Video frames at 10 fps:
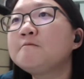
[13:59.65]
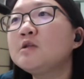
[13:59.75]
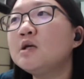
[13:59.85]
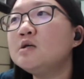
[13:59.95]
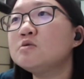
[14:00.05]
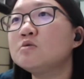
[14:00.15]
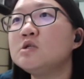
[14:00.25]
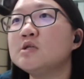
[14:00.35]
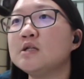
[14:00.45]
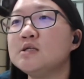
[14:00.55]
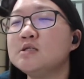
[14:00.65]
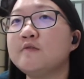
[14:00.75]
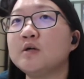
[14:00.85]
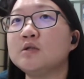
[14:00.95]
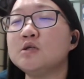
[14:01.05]
Okay, so these are
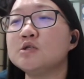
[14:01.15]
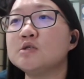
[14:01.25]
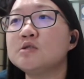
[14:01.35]
disadvantages.